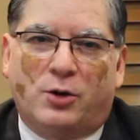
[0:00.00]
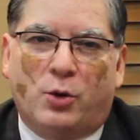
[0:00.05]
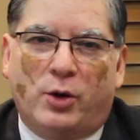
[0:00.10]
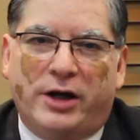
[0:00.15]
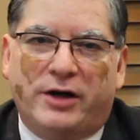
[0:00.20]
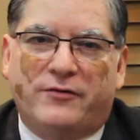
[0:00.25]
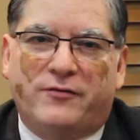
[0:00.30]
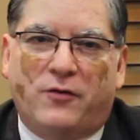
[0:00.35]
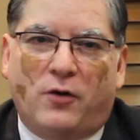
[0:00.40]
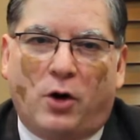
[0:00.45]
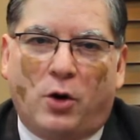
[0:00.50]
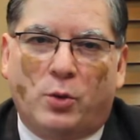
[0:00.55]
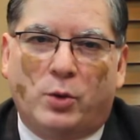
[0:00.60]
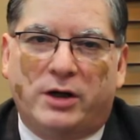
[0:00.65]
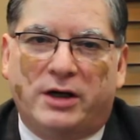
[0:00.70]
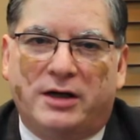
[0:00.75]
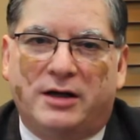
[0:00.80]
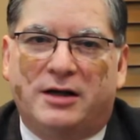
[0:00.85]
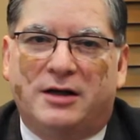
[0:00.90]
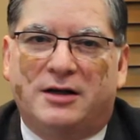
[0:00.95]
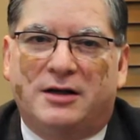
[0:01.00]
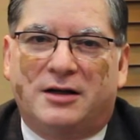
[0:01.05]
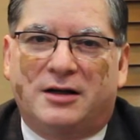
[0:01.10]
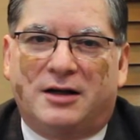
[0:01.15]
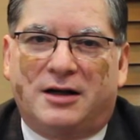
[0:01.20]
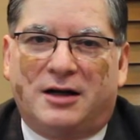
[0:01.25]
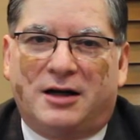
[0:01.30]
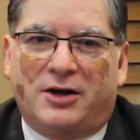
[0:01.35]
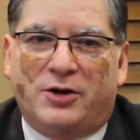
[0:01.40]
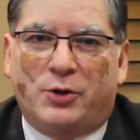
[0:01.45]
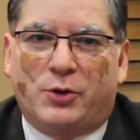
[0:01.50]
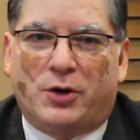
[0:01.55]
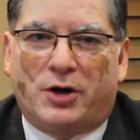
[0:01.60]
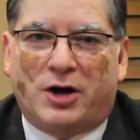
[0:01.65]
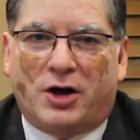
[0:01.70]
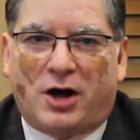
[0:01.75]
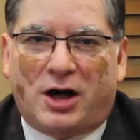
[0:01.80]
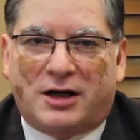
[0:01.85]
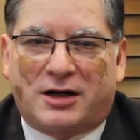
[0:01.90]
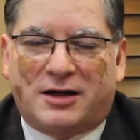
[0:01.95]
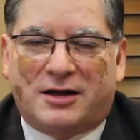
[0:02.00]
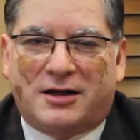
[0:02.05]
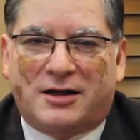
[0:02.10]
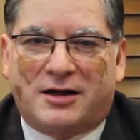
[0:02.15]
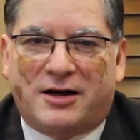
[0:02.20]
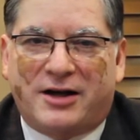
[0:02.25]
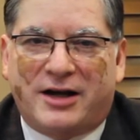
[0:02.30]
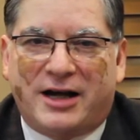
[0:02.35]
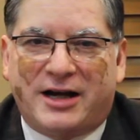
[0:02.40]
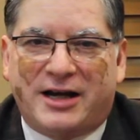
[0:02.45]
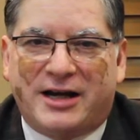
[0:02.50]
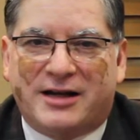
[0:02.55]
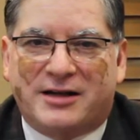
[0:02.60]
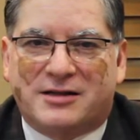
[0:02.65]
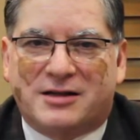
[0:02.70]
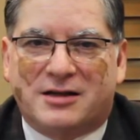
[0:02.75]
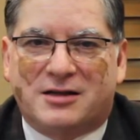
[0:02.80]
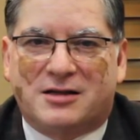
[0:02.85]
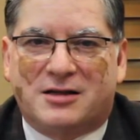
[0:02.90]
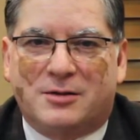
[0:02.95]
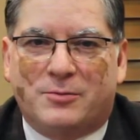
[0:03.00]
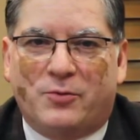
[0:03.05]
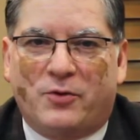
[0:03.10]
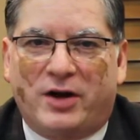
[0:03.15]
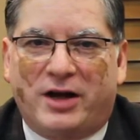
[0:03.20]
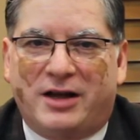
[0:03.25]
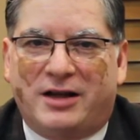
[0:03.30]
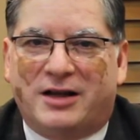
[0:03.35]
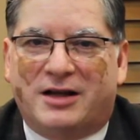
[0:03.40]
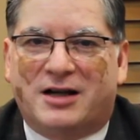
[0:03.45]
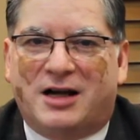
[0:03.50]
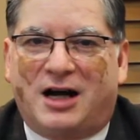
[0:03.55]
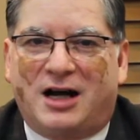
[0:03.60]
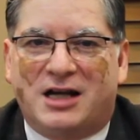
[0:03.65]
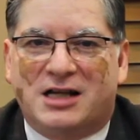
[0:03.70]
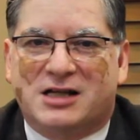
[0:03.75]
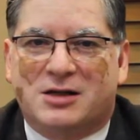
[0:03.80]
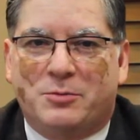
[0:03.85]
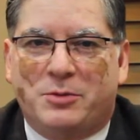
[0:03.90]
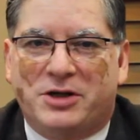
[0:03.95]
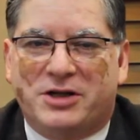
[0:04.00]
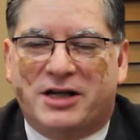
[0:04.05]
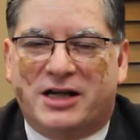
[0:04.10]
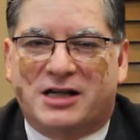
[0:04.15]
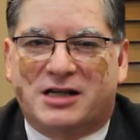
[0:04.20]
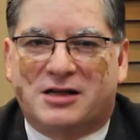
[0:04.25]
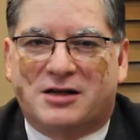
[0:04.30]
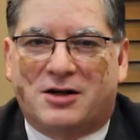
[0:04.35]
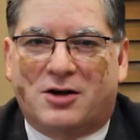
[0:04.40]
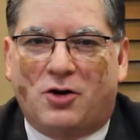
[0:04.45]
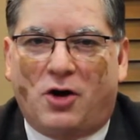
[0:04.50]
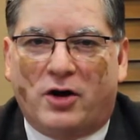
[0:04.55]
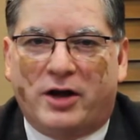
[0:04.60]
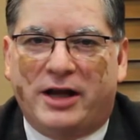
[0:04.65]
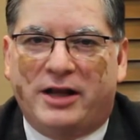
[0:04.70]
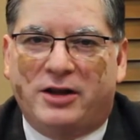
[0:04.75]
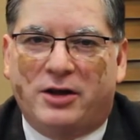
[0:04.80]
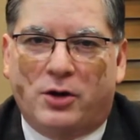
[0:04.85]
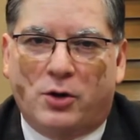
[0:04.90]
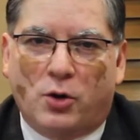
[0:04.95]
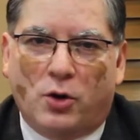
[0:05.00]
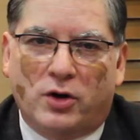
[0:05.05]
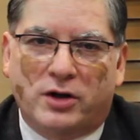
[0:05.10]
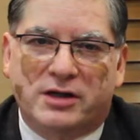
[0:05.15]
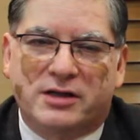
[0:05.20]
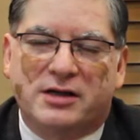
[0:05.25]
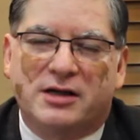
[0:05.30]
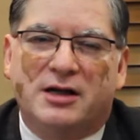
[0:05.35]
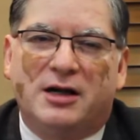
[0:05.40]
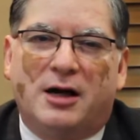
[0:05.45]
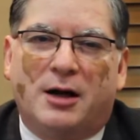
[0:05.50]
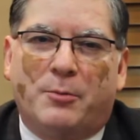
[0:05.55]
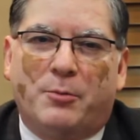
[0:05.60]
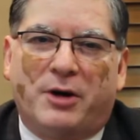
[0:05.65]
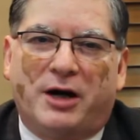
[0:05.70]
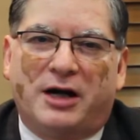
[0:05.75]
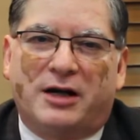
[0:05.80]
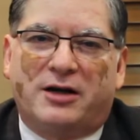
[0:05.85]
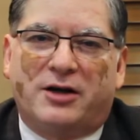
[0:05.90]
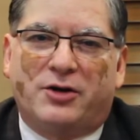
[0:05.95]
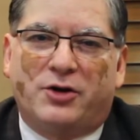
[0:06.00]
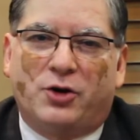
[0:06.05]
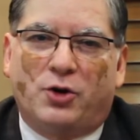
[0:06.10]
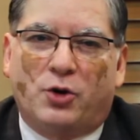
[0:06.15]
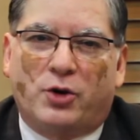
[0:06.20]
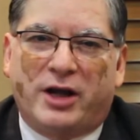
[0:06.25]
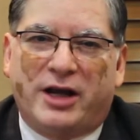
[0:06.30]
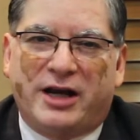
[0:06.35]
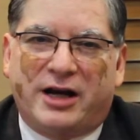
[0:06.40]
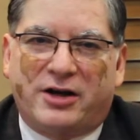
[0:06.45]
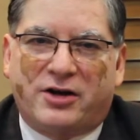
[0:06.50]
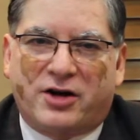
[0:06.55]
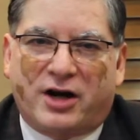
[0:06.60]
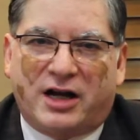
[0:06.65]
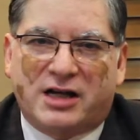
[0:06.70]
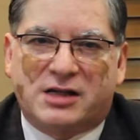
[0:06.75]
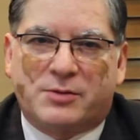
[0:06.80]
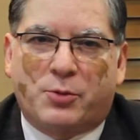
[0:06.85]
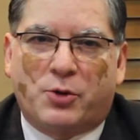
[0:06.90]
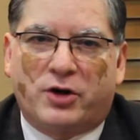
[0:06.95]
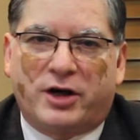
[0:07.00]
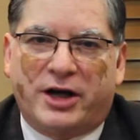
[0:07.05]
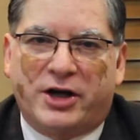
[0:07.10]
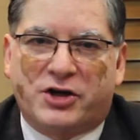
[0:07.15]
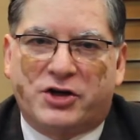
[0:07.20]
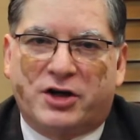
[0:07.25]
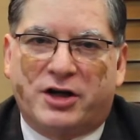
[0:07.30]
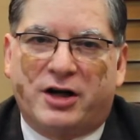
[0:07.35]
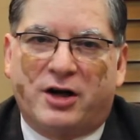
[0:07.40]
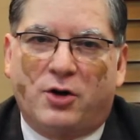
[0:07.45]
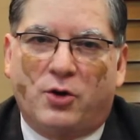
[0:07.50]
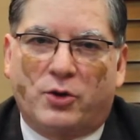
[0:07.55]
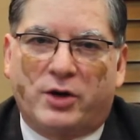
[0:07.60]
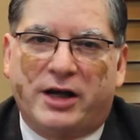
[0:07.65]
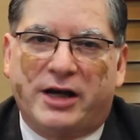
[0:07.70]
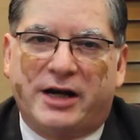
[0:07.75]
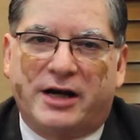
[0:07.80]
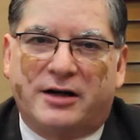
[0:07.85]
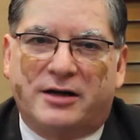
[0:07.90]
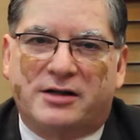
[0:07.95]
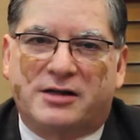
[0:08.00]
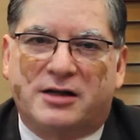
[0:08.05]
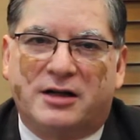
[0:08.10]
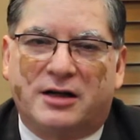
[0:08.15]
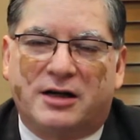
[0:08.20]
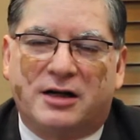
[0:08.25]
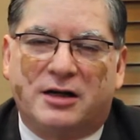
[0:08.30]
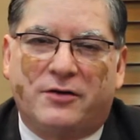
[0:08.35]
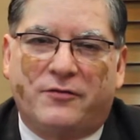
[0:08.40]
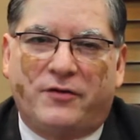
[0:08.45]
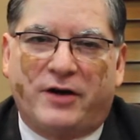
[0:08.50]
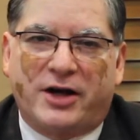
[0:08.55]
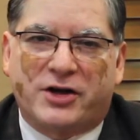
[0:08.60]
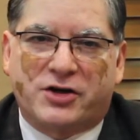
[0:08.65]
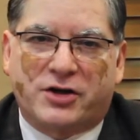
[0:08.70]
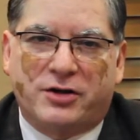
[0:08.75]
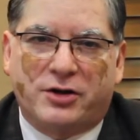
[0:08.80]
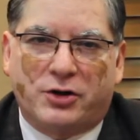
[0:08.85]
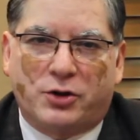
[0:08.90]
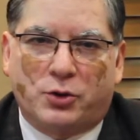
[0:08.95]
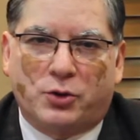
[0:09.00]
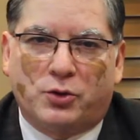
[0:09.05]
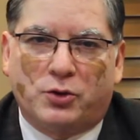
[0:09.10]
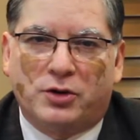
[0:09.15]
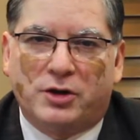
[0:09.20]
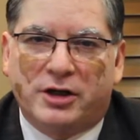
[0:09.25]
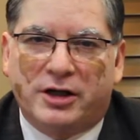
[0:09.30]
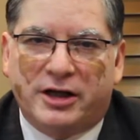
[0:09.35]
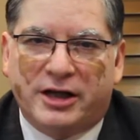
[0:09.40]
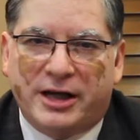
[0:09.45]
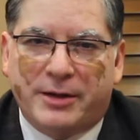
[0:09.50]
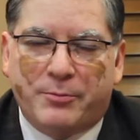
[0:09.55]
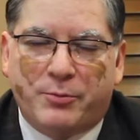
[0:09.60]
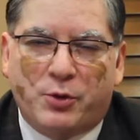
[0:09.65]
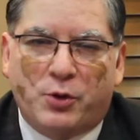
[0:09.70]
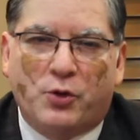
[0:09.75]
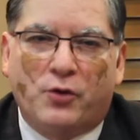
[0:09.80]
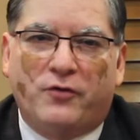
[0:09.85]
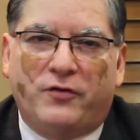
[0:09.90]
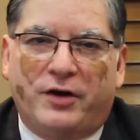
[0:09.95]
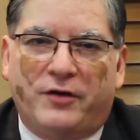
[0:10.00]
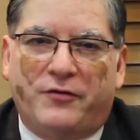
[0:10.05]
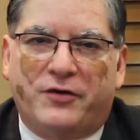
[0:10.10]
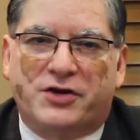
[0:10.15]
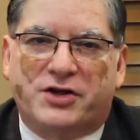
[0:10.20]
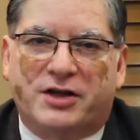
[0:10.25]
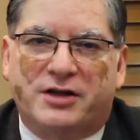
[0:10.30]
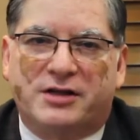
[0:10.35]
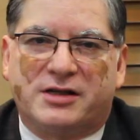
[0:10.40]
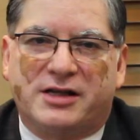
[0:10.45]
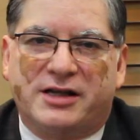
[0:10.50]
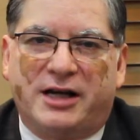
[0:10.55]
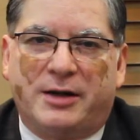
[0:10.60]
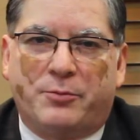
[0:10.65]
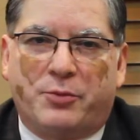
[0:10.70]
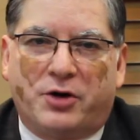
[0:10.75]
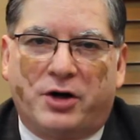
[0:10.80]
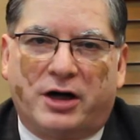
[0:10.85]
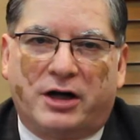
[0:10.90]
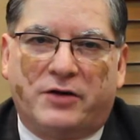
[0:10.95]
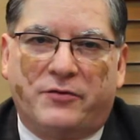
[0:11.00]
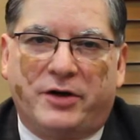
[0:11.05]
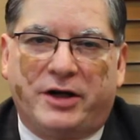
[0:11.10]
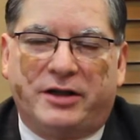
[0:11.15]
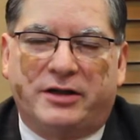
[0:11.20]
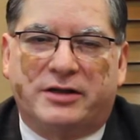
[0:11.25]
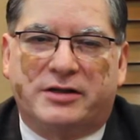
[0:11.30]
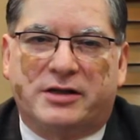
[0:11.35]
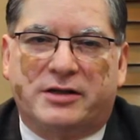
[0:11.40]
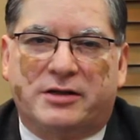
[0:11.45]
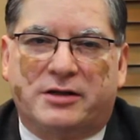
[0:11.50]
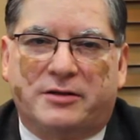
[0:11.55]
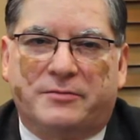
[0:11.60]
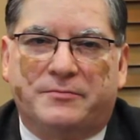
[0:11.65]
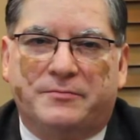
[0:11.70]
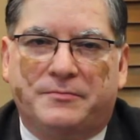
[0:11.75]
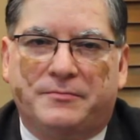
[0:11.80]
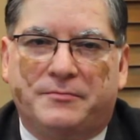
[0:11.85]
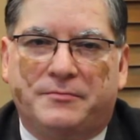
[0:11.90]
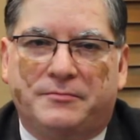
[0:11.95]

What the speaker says: going forward you are not creating a system where the cars will be just clogging the roads, but you're looking at transportation and looking at a circular fashion to improve efficiency and productivity in the system.